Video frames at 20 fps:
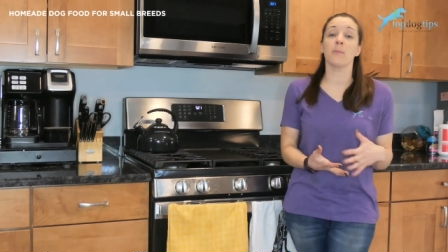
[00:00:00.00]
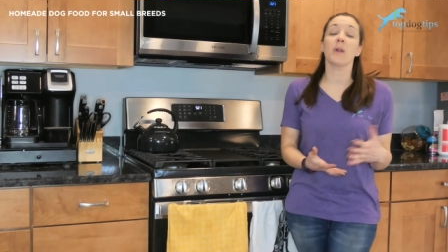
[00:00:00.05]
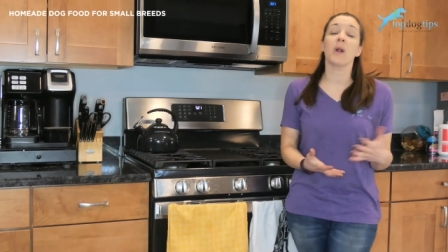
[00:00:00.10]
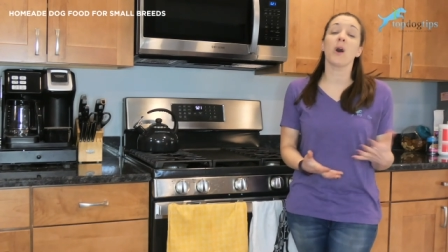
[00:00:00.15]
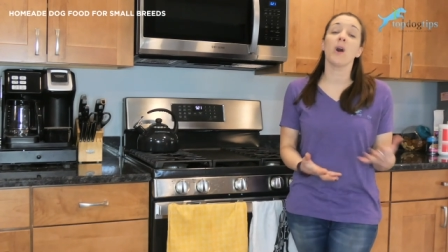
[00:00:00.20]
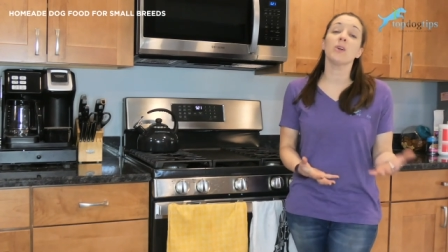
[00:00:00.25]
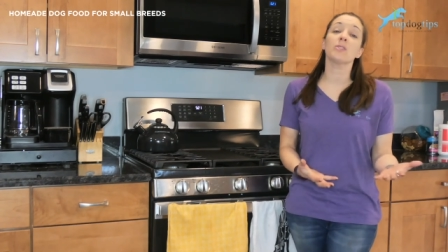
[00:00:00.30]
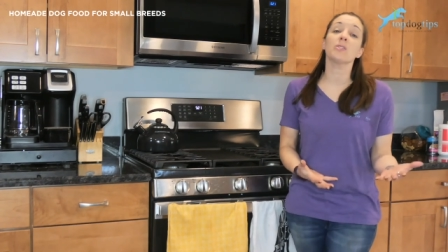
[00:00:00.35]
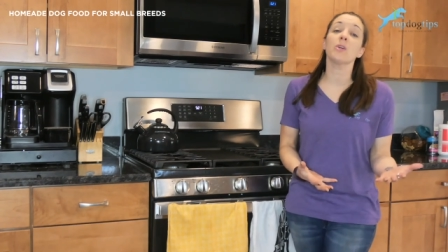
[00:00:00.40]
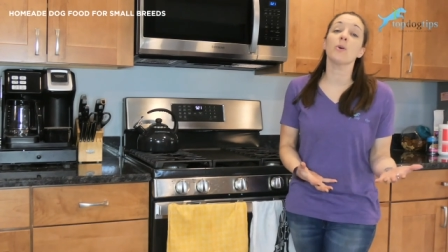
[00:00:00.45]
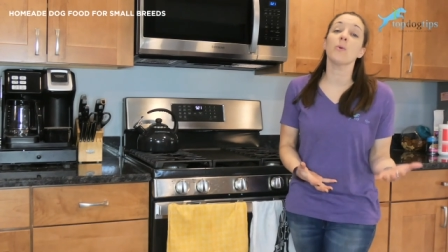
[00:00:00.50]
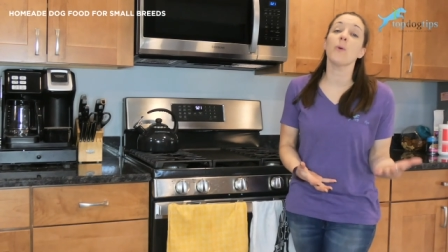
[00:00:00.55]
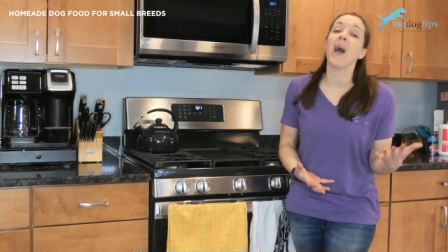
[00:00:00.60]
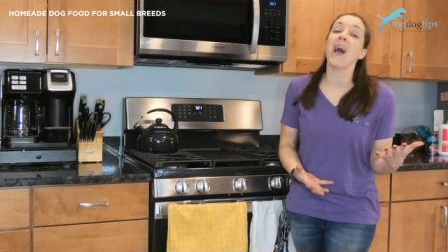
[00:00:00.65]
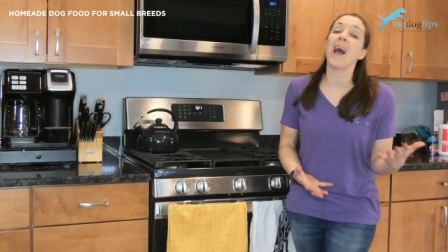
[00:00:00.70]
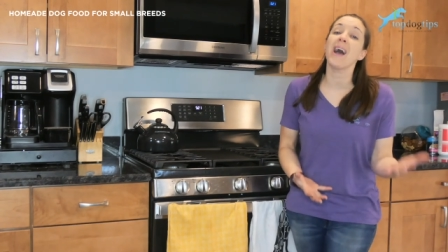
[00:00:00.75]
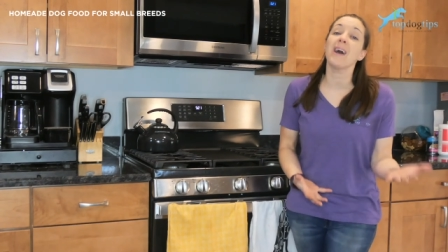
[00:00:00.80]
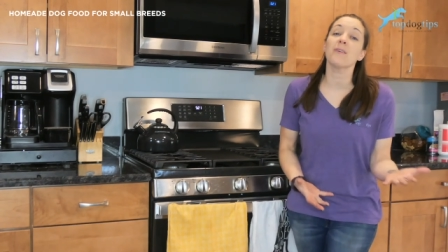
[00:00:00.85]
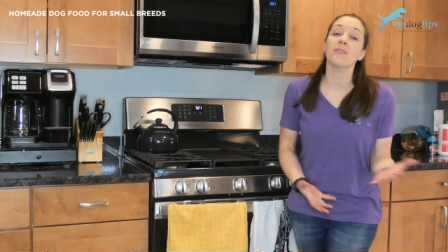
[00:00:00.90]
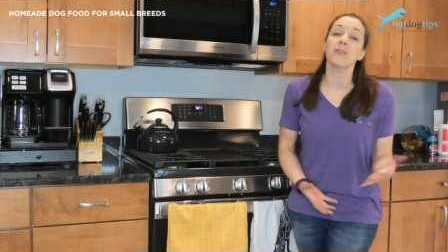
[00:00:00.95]
but also
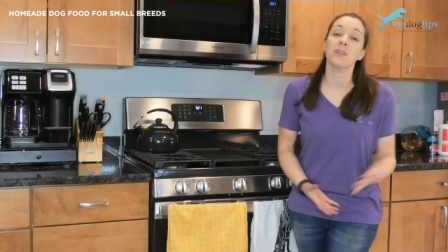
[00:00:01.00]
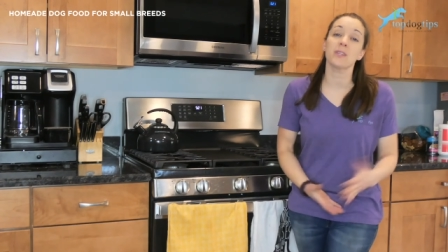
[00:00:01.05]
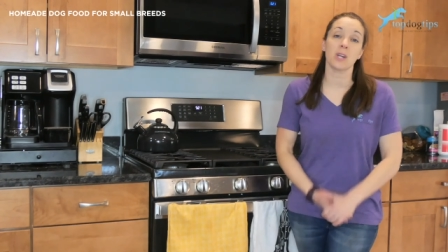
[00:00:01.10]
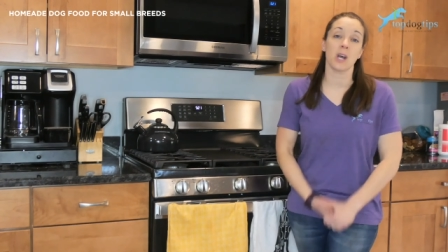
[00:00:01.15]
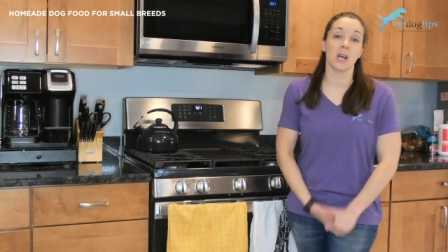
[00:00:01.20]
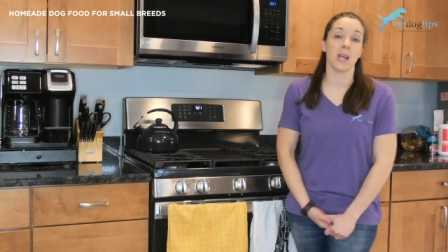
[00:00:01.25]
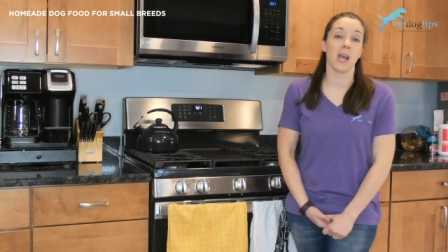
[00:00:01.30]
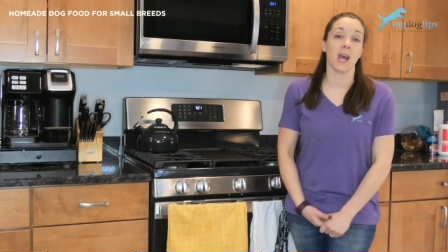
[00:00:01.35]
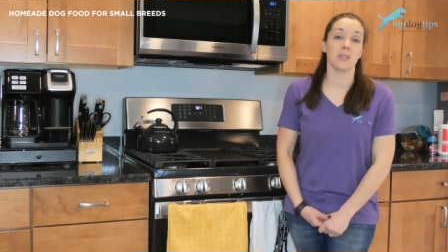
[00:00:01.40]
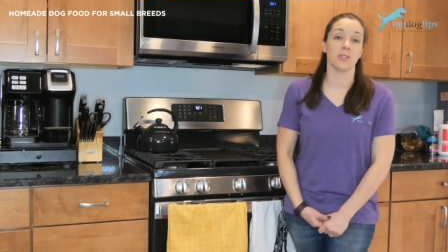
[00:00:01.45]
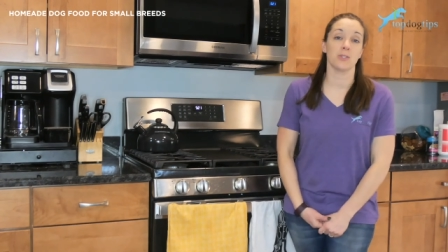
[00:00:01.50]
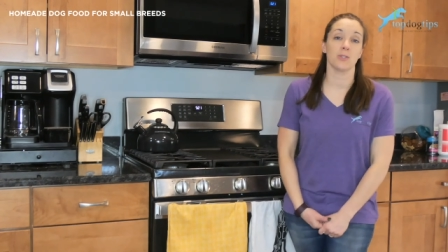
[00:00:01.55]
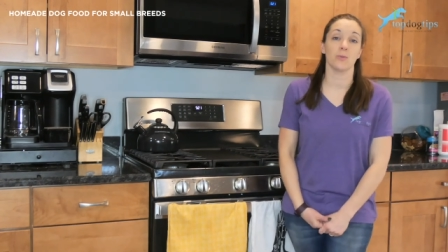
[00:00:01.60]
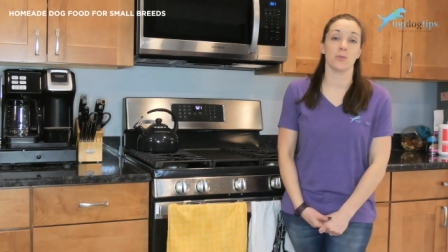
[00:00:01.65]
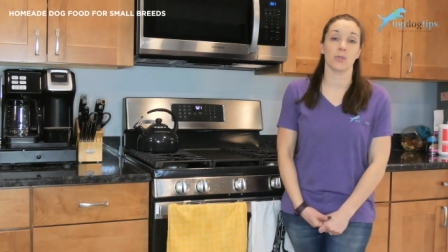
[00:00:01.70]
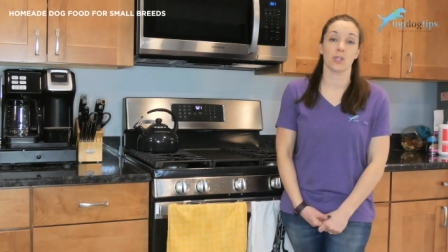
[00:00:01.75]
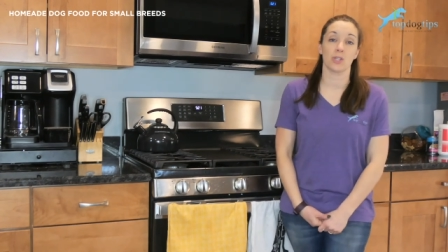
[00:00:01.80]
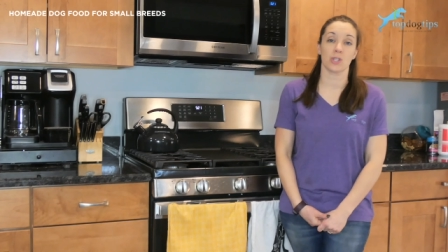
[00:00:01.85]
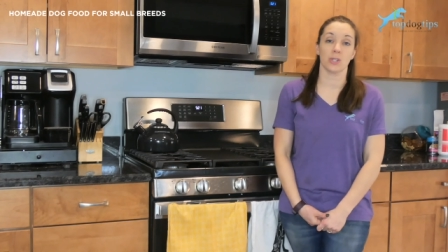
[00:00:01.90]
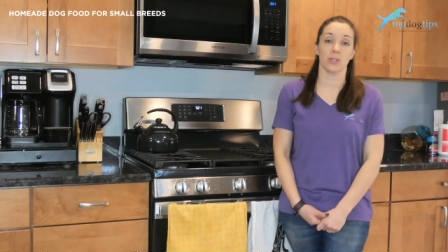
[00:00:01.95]
every dog has
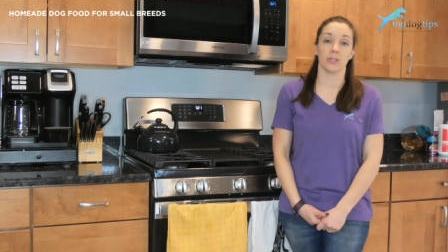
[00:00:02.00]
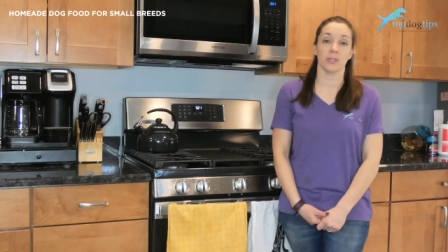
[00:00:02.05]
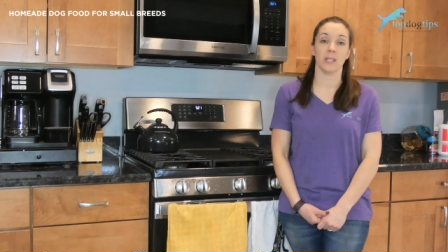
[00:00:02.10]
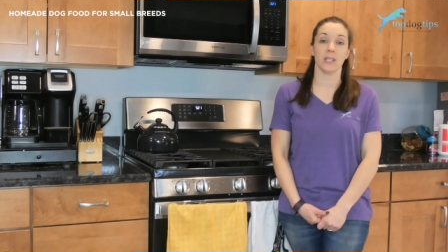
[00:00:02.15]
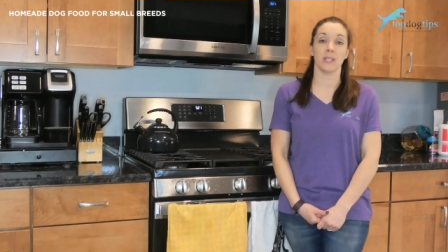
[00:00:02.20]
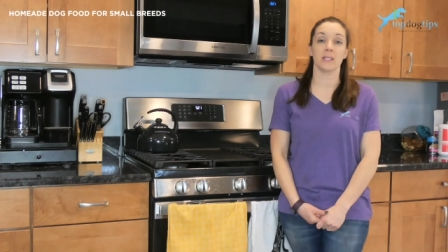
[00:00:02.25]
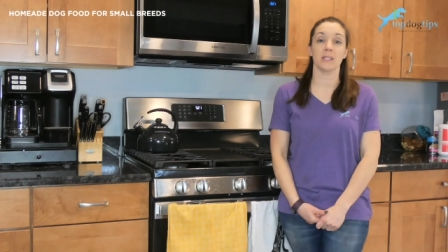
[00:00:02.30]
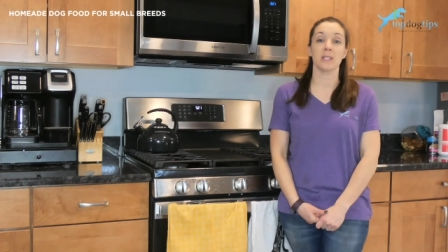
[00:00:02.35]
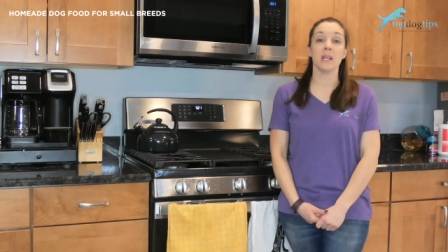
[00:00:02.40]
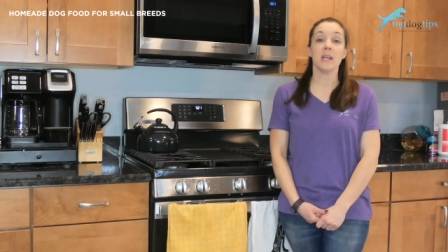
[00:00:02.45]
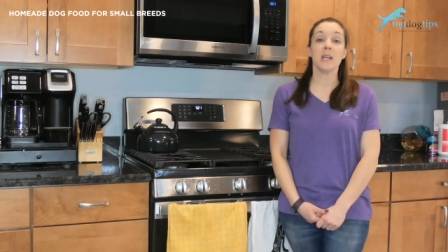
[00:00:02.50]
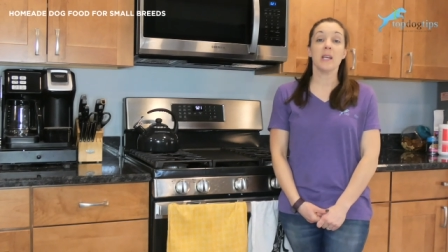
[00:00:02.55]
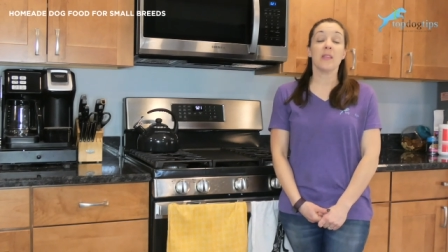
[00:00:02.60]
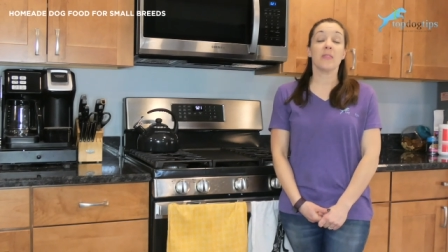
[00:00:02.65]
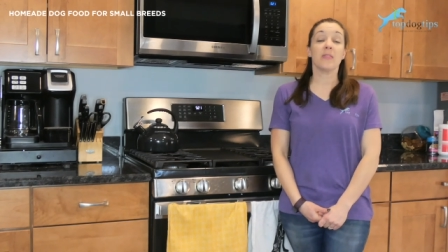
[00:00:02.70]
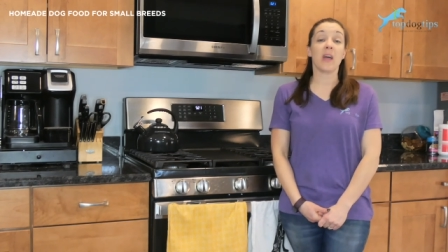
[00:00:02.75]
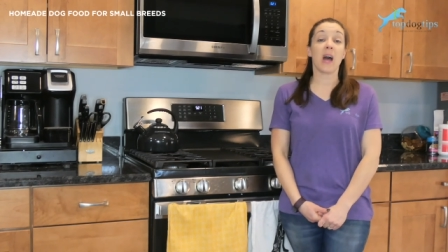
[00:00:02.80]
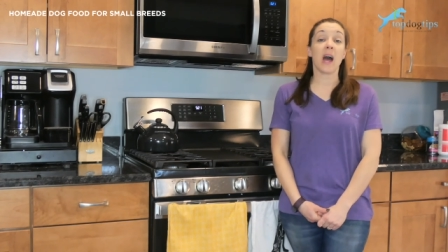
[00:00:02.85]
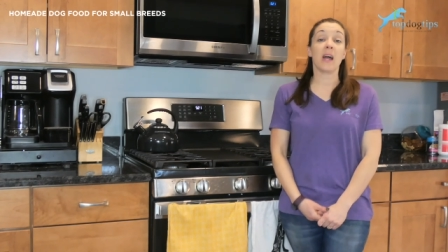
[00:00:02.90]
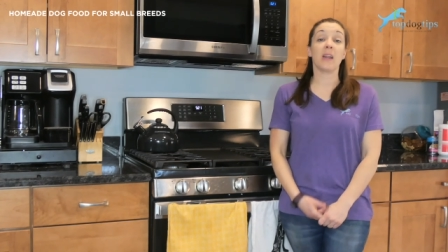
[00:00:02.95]
nutritional needs
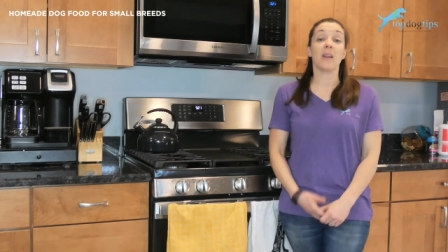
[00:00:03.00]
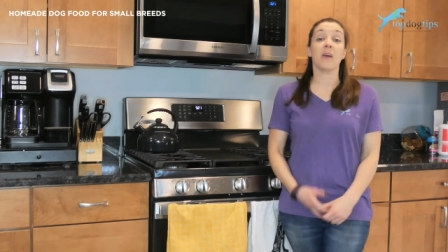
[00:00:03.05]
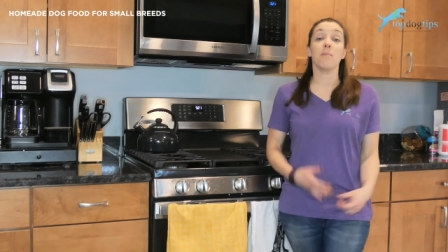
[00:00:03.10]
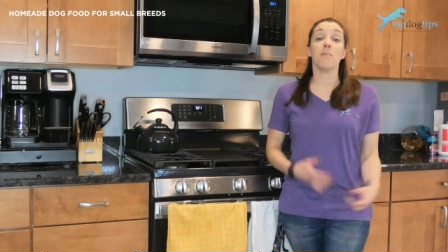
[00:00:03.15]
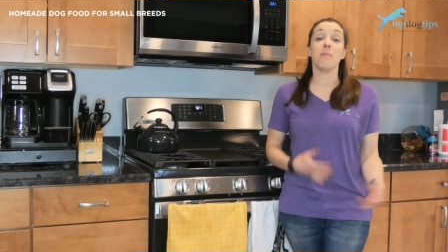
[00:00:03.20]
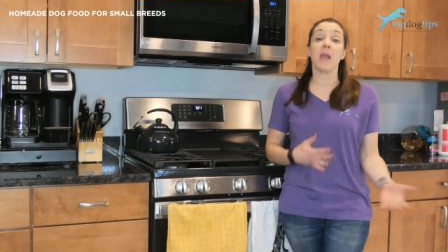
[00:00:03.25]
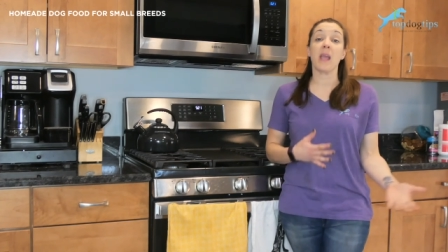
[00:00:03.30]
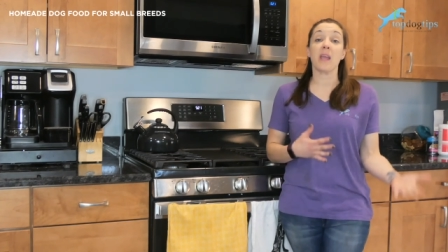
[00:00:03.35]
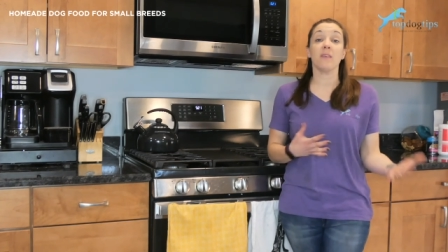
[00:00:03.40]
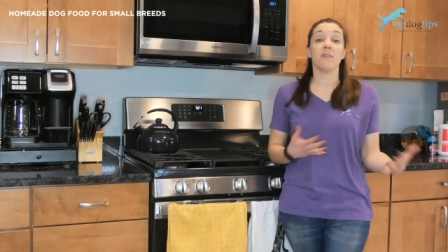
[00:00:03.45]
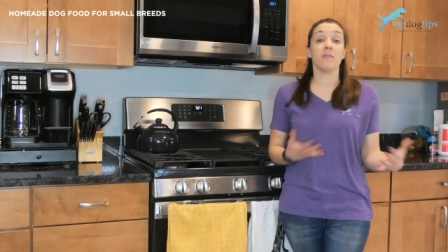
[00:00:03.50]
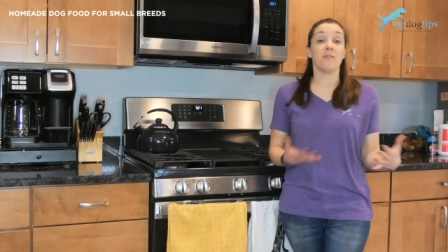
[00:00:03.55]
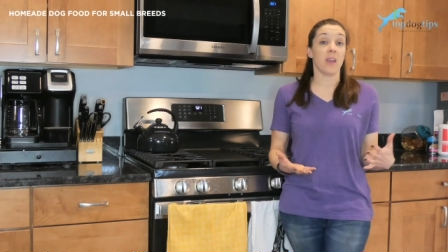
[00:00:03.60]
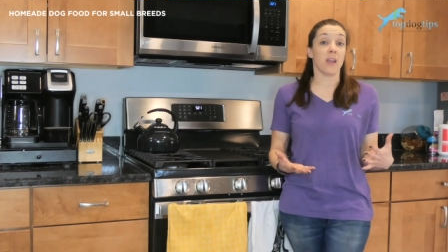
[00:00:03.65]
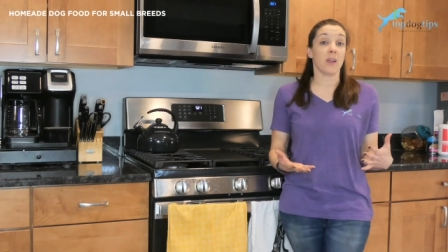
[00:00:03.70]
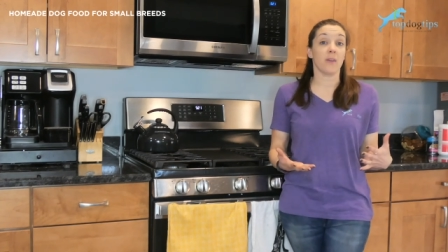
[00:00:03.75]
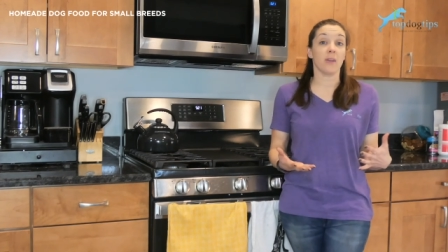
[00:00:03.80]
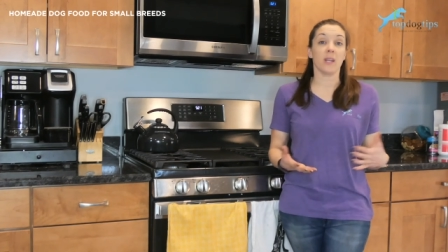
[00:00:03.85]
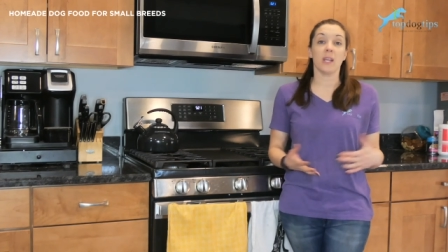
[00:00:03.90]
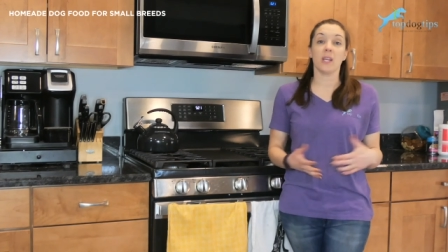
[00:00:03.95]
that may
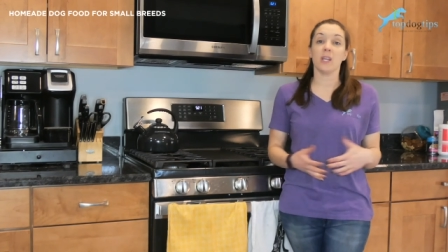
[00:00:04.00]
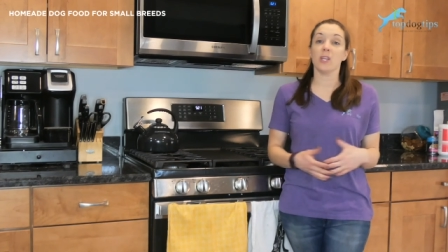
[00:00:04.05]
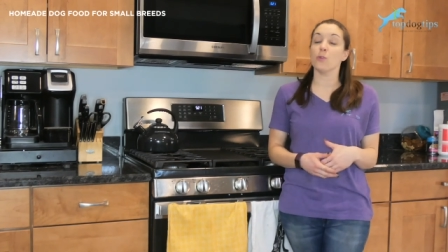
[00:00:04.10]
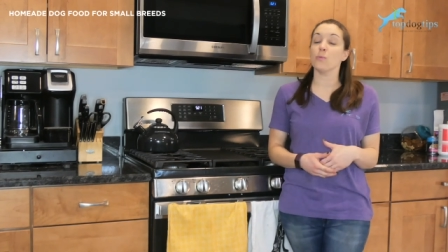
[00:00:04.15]
vary.